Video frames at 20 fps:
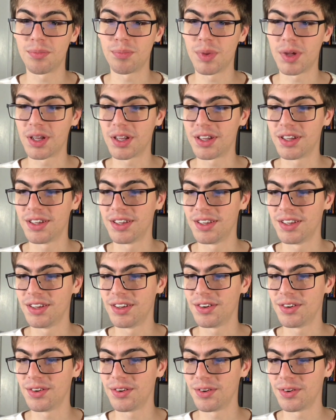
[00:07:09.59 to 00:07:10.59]
big
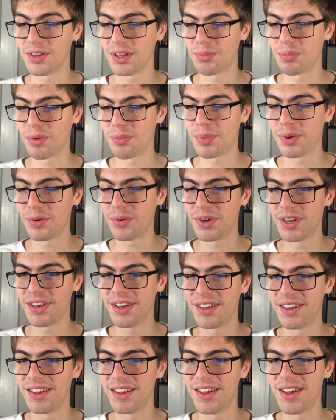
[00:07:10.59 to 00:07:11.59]
early proponent
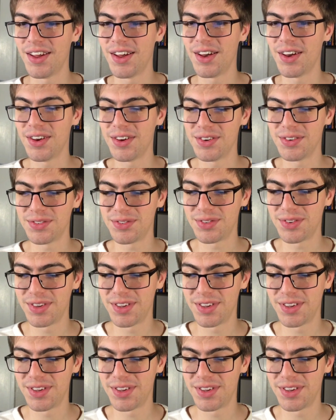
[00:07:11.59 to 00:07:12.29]
of